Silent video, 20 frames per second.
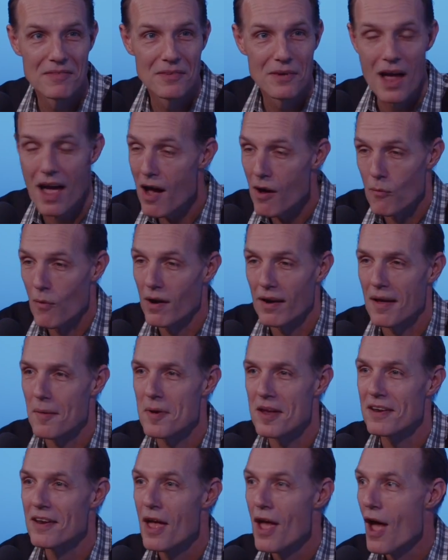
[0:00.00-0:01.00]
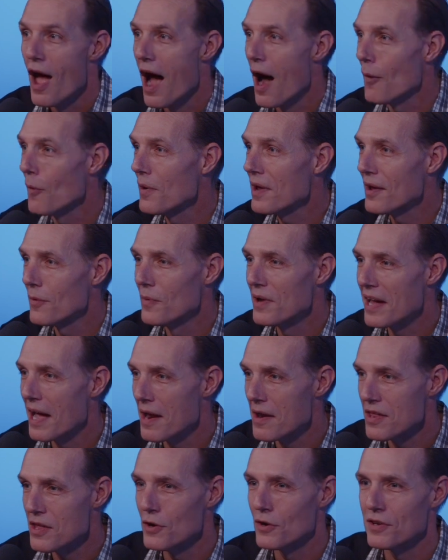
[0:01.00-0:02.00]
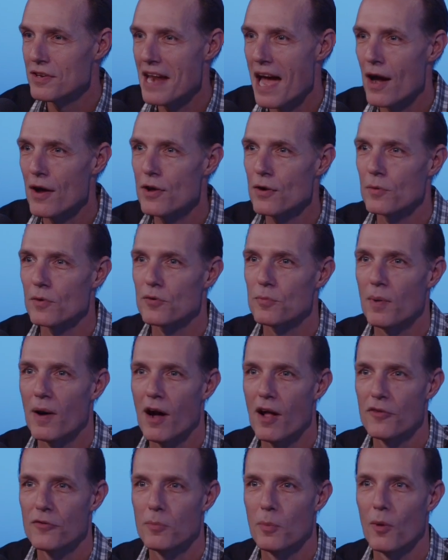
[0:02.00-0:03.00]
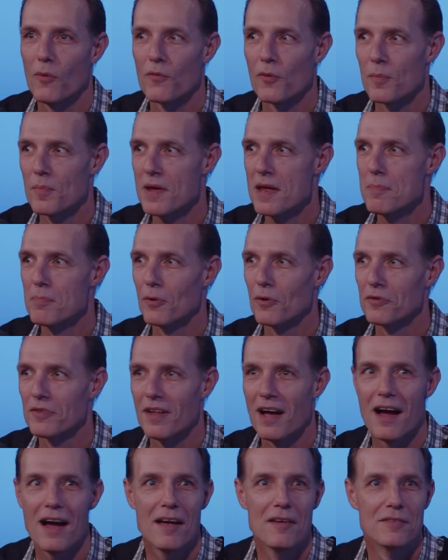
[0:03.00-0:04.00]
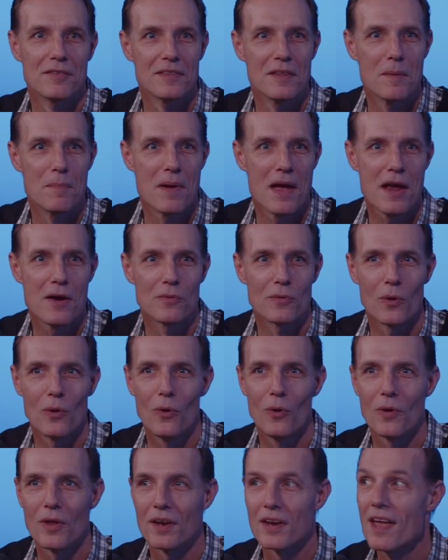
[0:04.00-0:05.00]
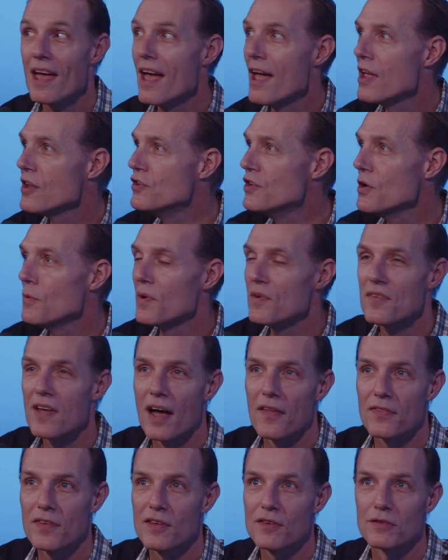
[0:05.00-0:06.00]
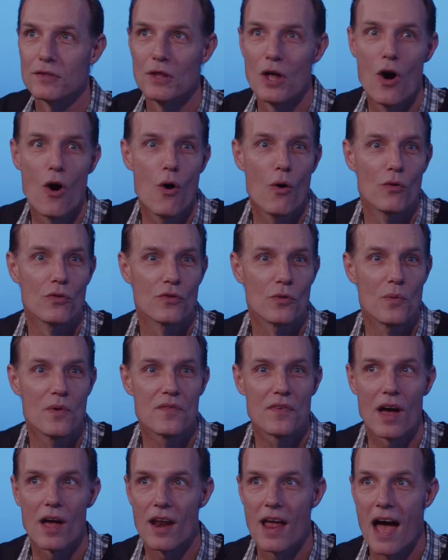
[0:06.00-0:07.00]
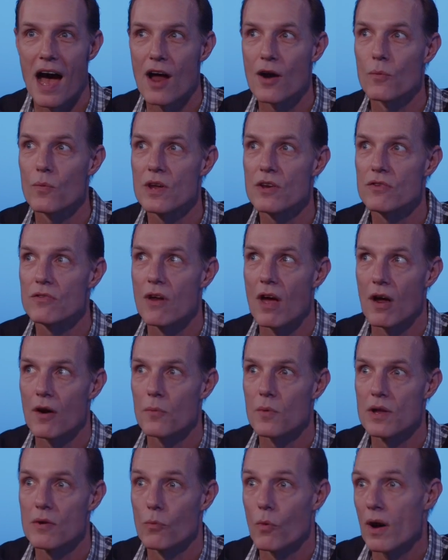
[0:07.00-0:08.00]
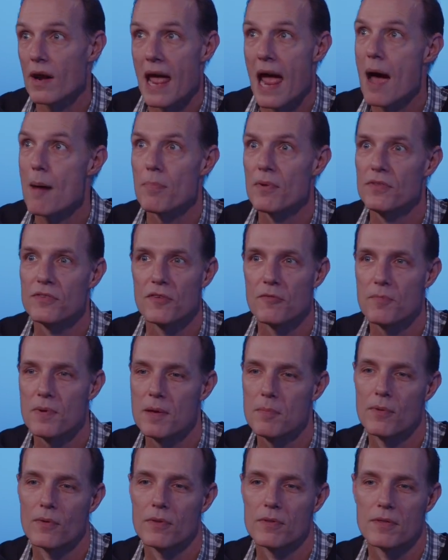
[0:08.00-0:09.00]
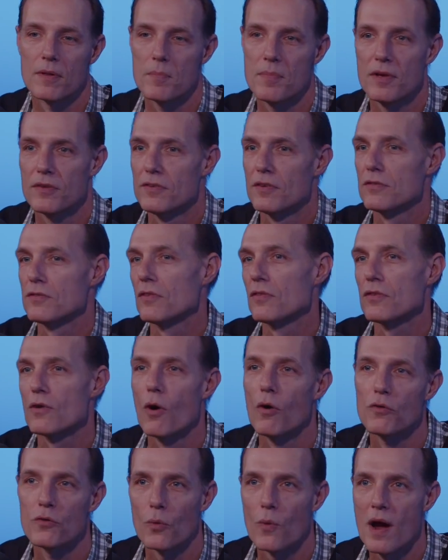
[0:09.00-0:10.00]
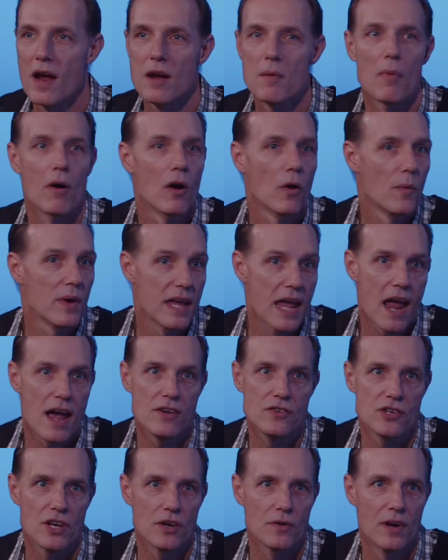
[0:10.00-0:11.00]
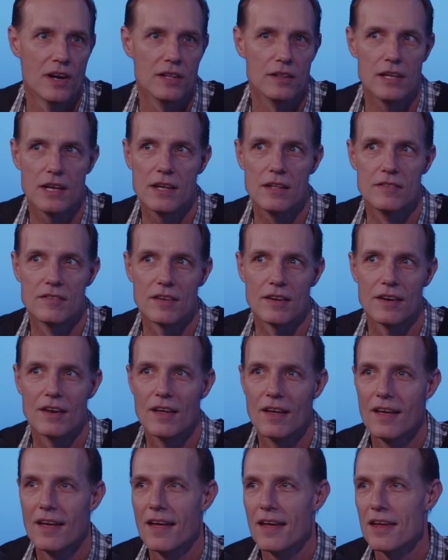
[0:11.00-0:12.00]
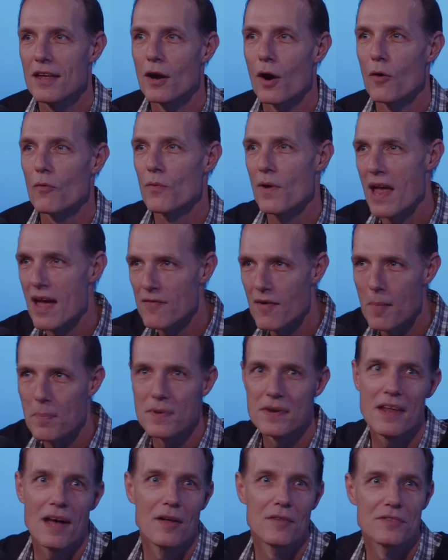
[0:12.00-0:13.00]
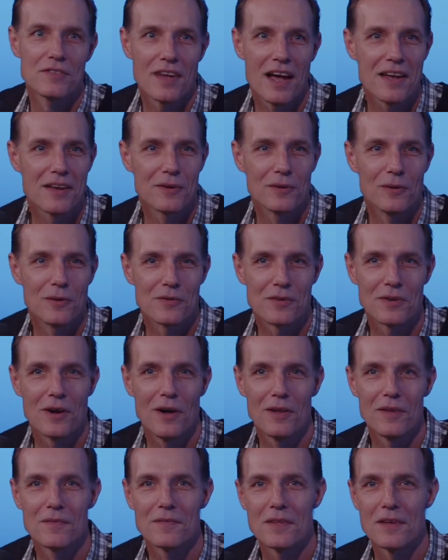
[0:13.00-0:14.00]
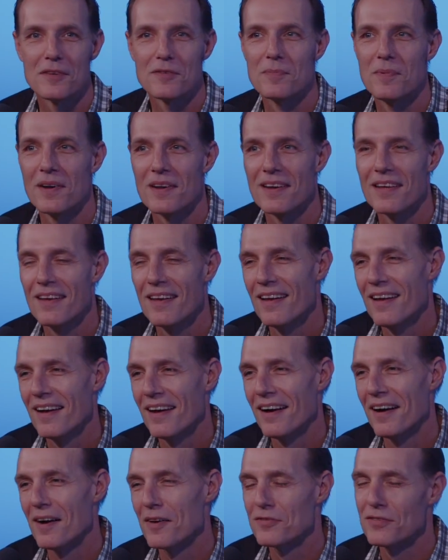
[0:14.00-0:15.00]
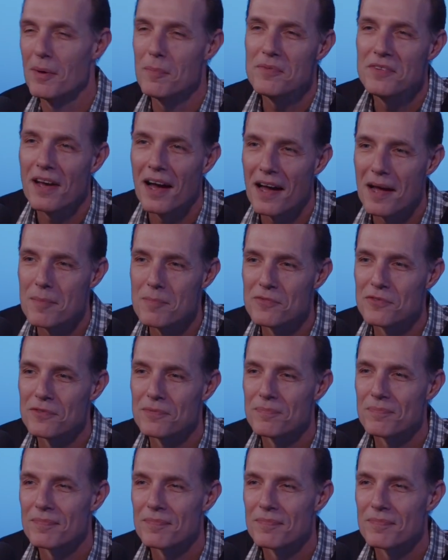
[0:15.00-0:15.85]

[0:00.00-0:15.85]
Yeah, we got you now. You're responsible for people's lives and the payroll, and we've got these loans, and we've got how do we what happens if the business just goes away tomorrow? We can't generate leads, and if we have up and down cycles and all of this, but sometimes